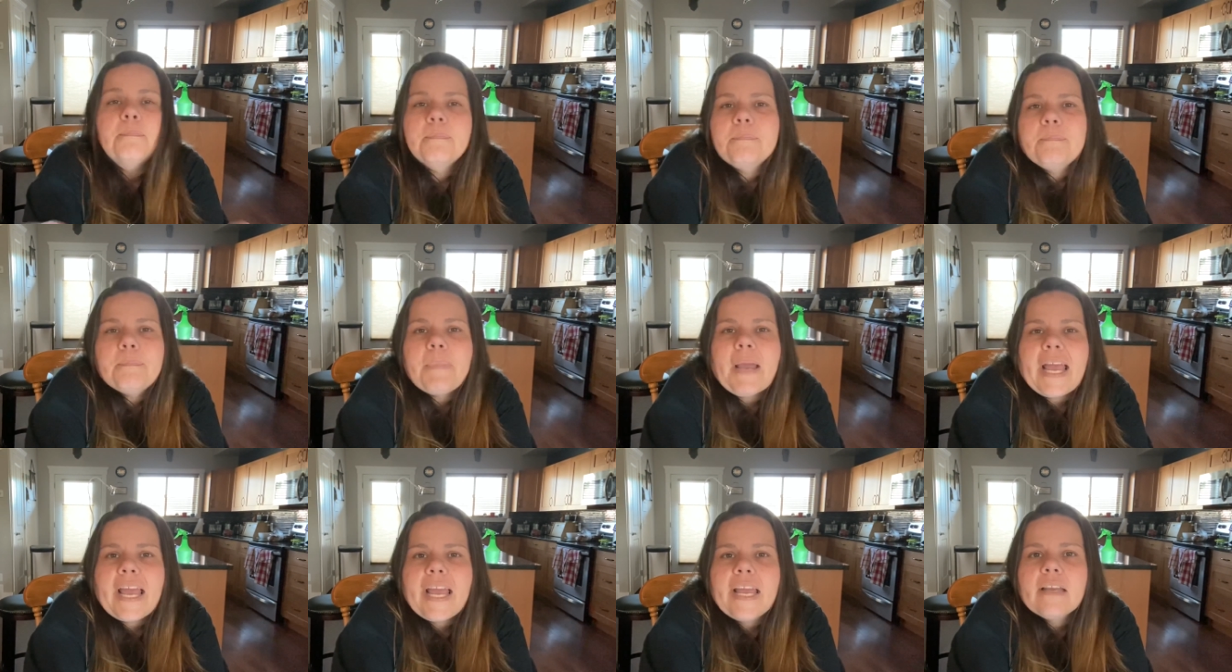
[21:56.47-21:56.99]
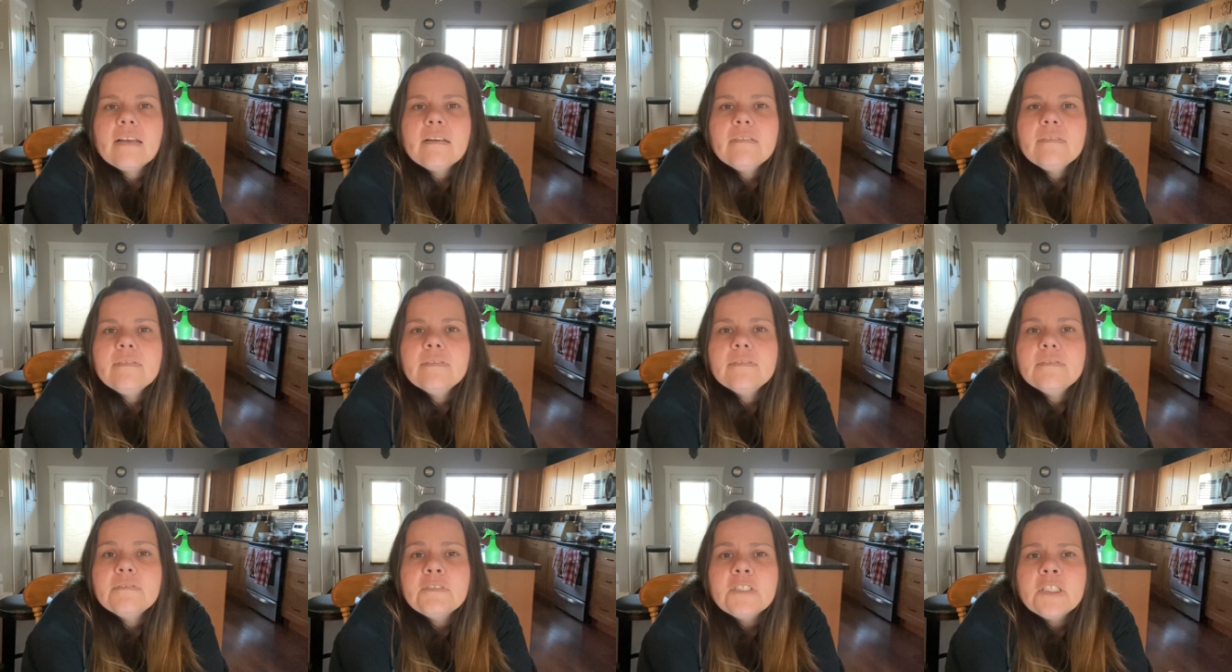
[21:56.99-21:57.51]

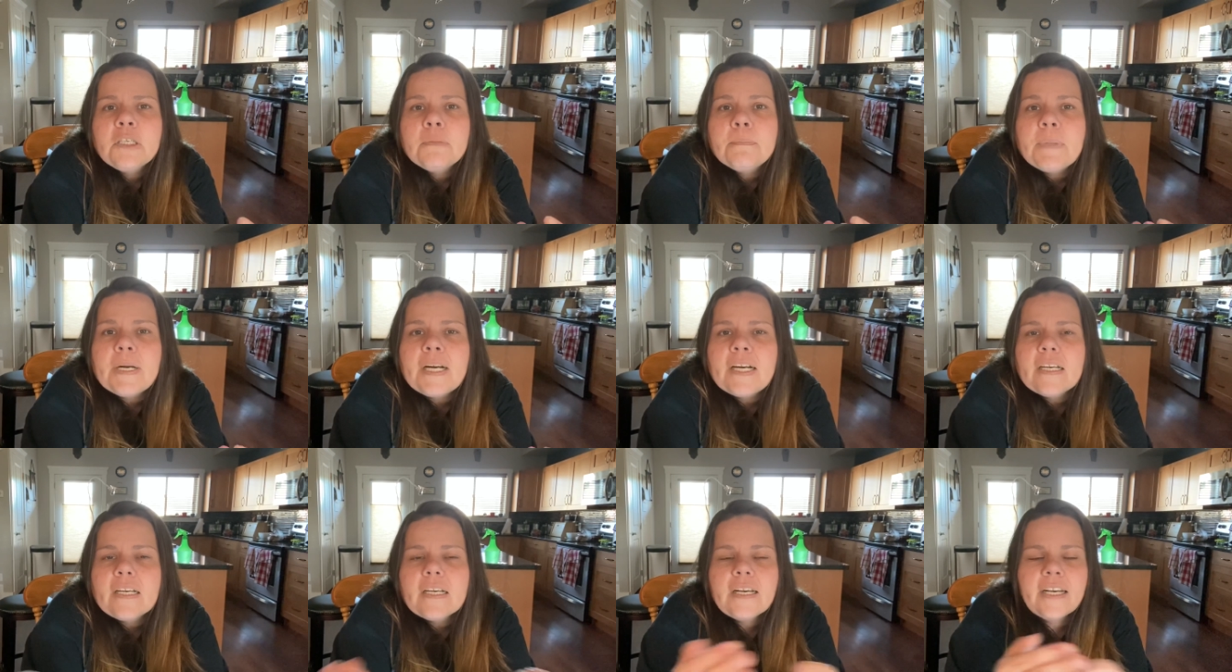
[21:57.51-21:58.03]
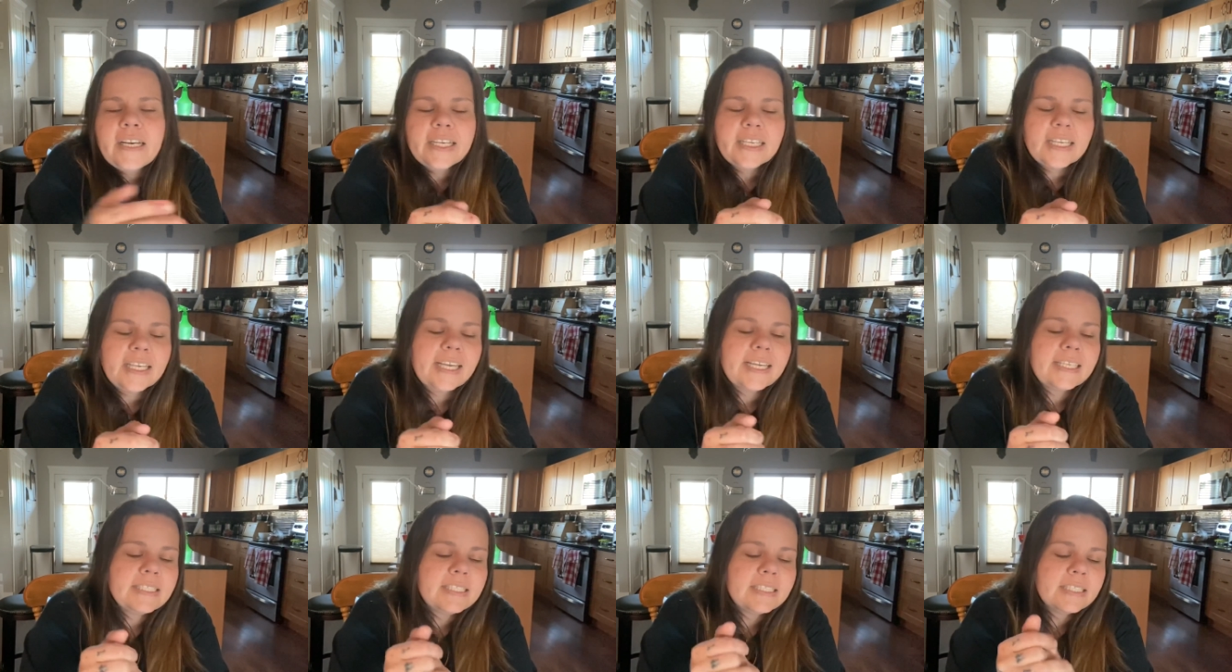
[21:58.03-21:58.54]
bang for your buck, I
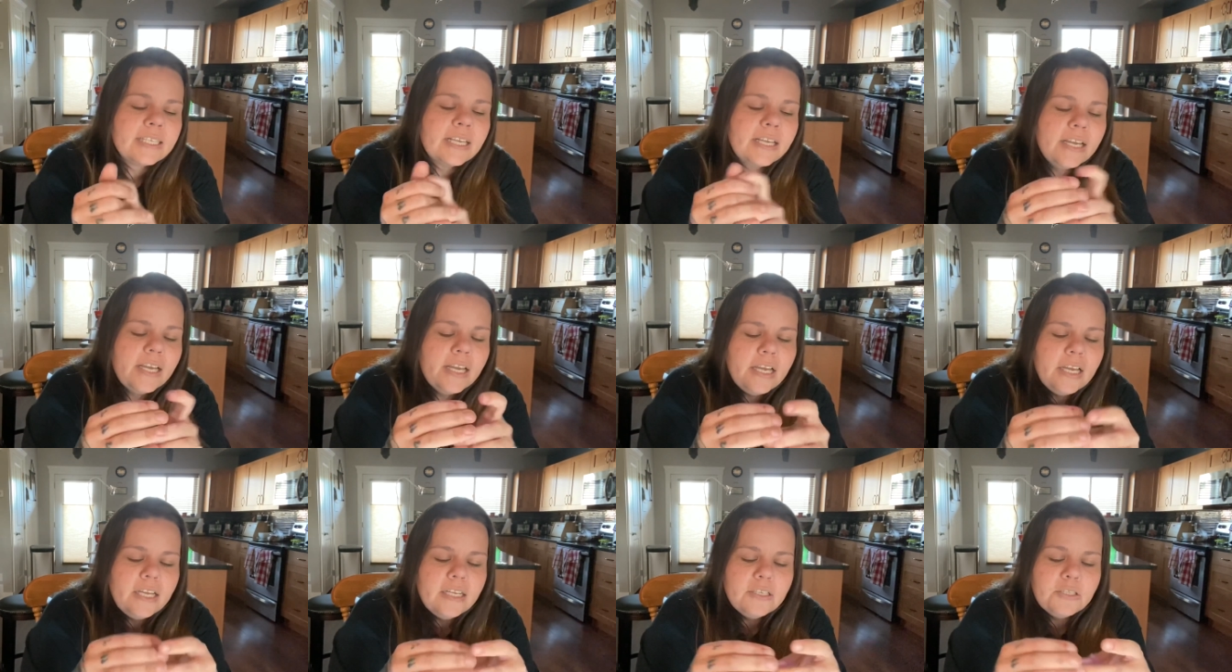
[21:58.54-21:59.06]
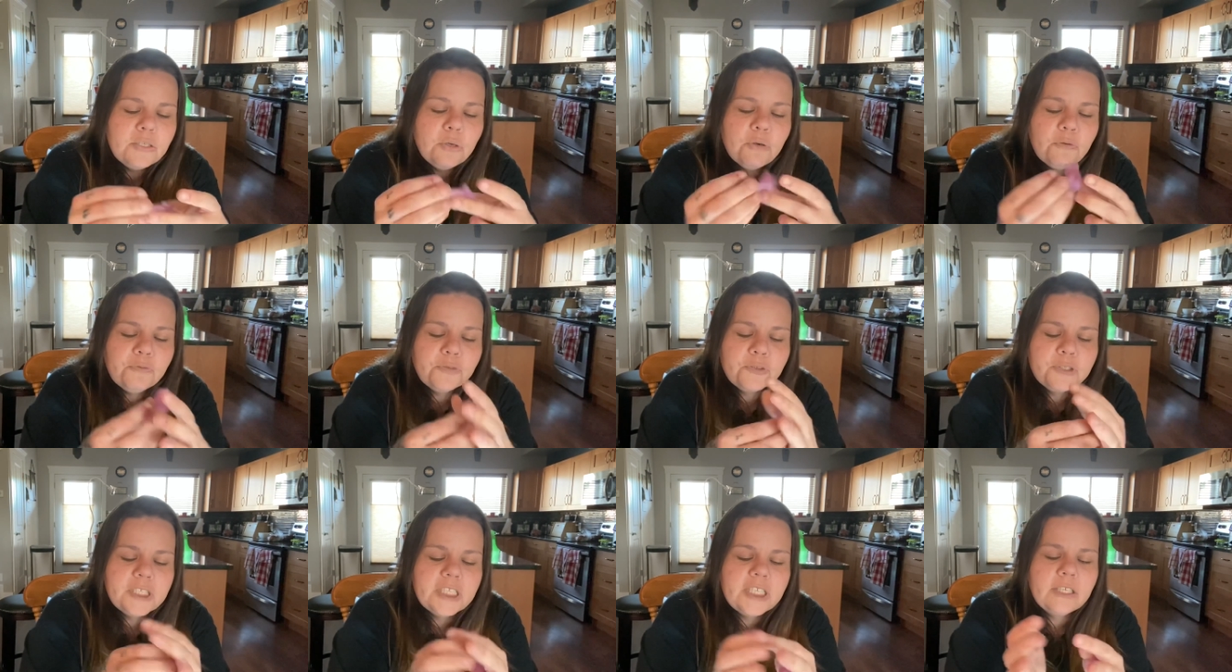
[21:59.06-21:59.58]
guess. So
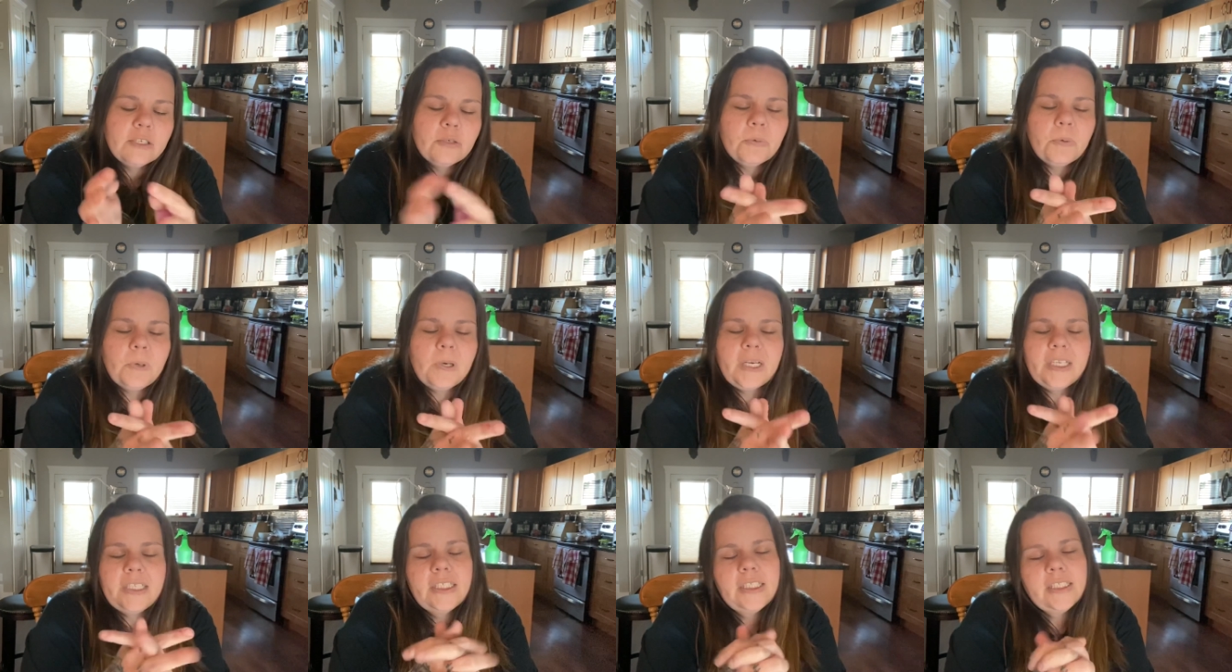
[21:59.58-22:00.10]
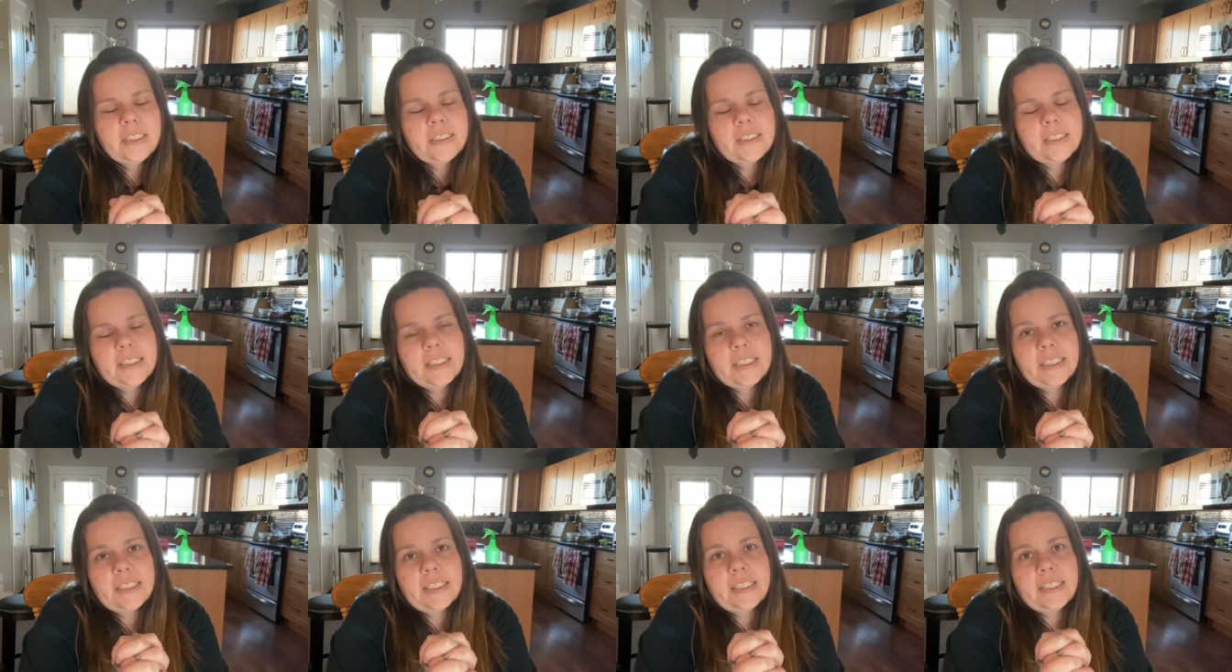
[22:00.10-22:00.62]
for tier 1,
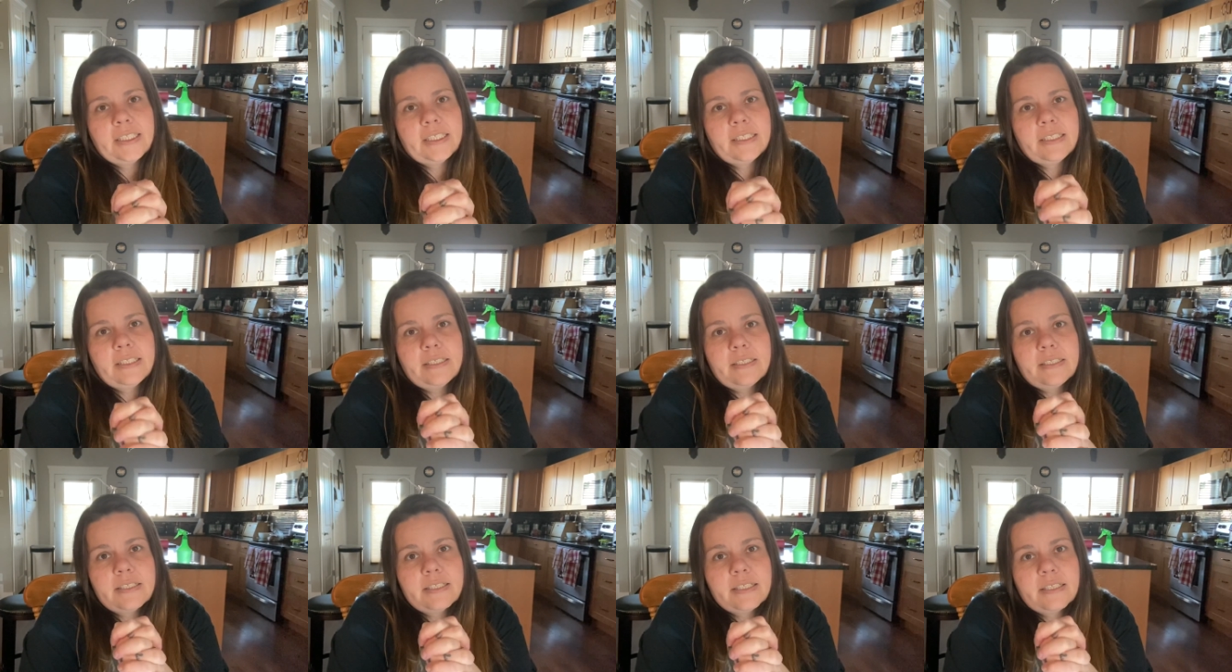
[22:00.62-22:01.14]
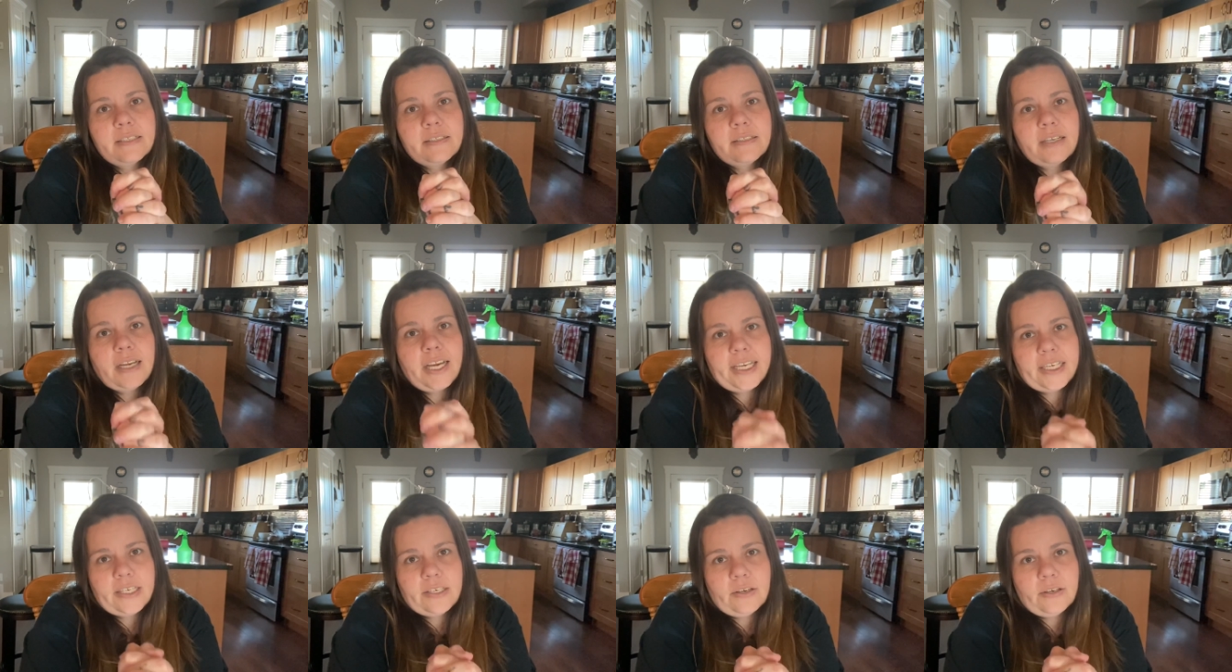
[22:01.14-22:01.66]
it is
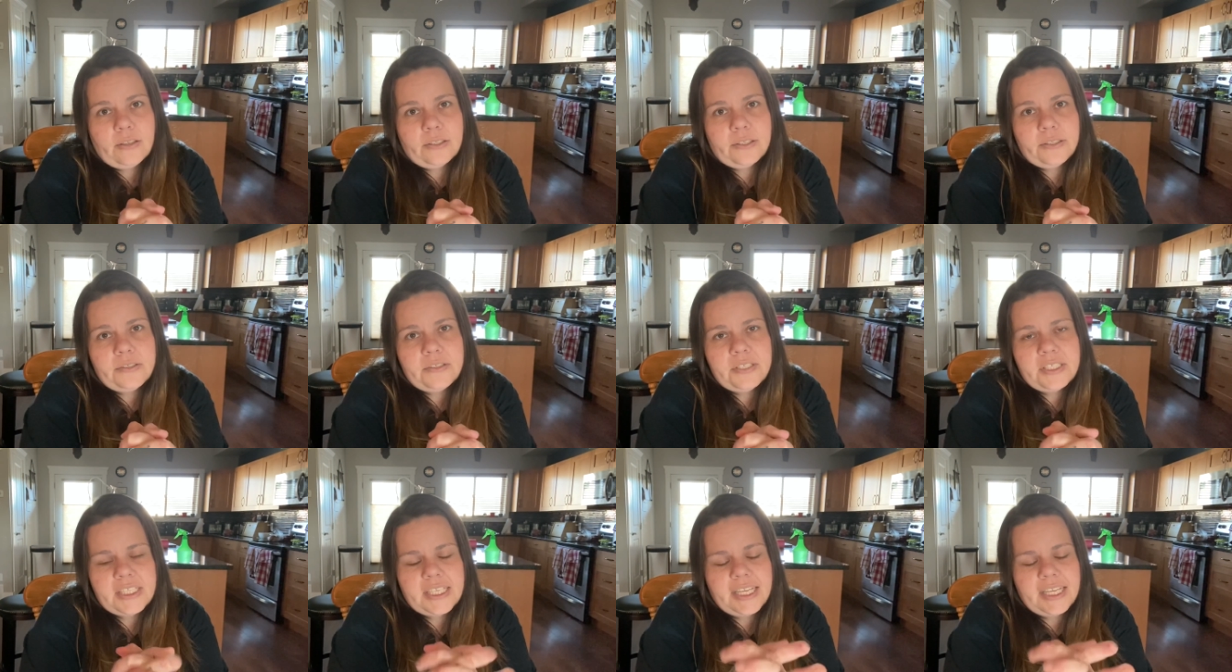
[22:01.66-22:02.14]
$9